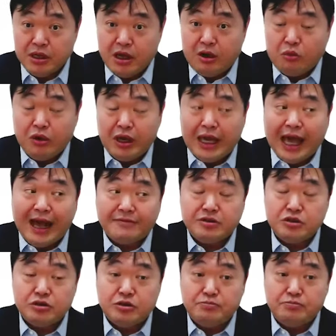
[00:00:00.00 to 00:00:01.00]
we have
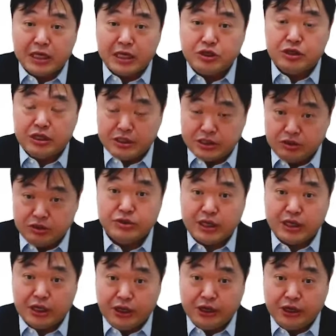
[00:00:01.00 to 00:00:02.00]
to make sure the students
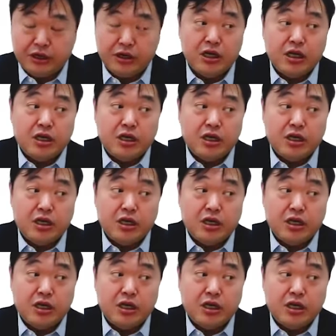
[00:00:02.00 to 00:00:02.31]
are there.